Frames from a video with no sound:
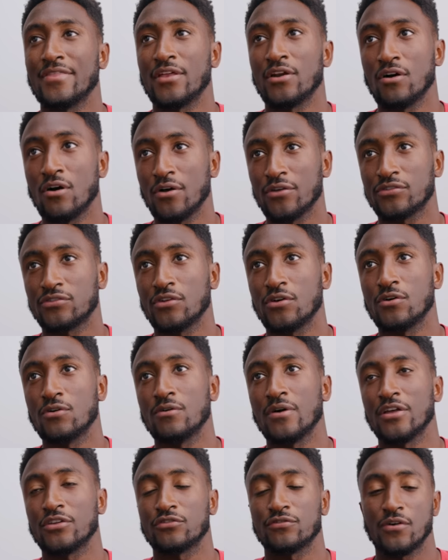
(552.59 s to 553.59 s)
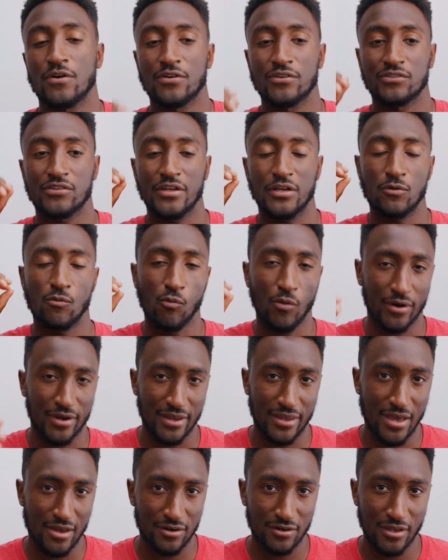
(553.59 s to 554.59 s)
And then also as far as like
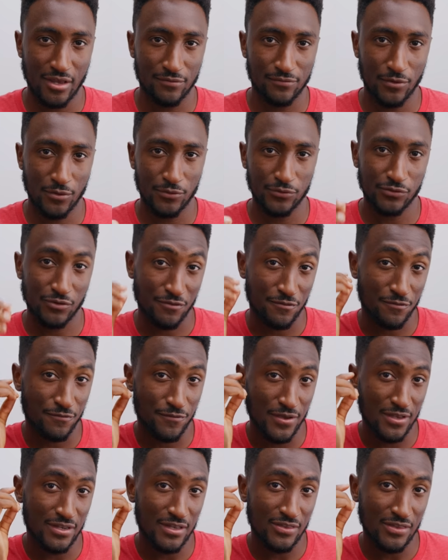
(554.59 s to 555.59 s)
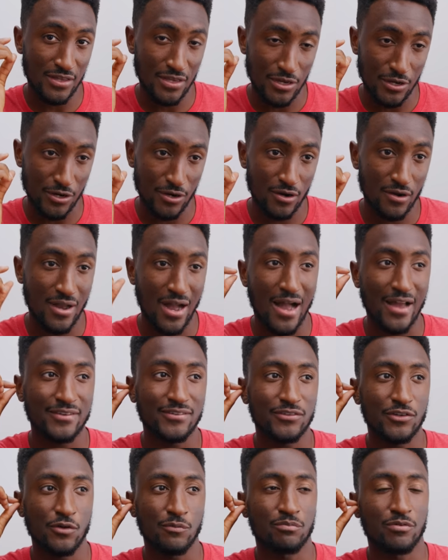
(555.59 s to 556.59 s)
working out in headphones or fit in the ear, I
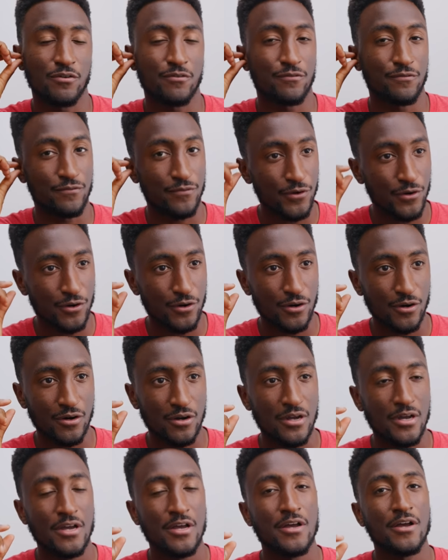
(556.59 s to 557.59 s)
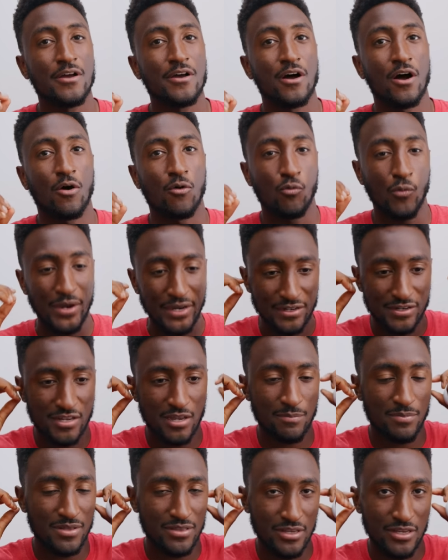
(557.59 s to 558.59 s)
still prefer a
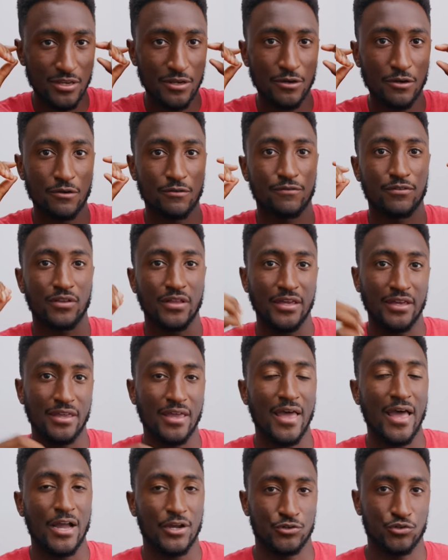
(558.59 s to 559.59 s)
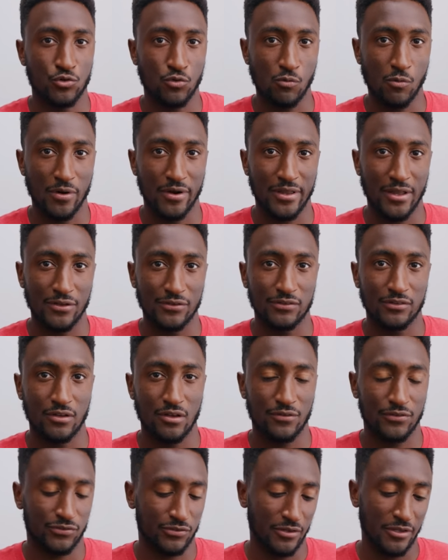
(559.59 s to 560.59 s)
wingtip in the ear for like actual workout
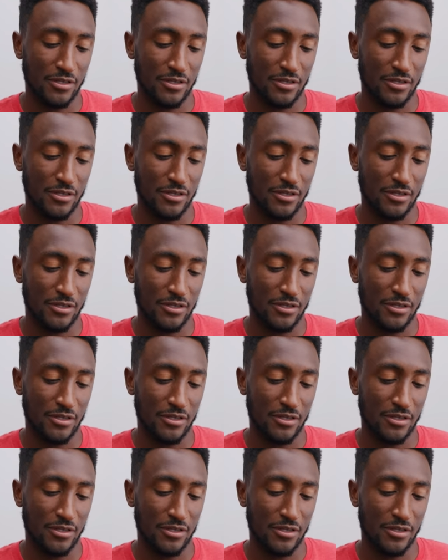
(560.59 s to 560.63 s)
stuff. So